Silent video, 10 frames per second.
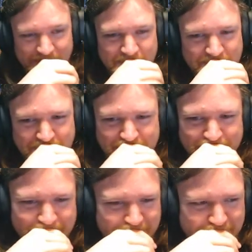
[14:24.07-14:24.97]

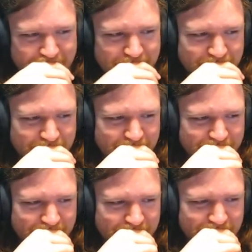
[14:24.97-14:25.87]

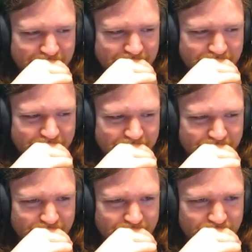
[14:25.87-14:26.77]

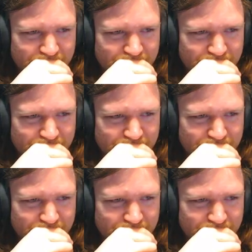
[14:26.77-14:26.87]
[no speech]